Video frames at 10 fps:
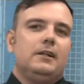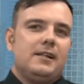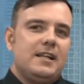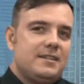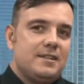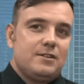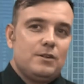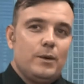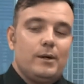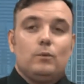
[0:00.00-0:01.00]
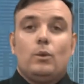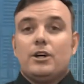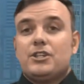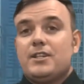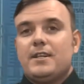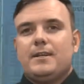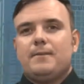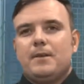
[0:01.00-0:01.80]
listened to it, watched it,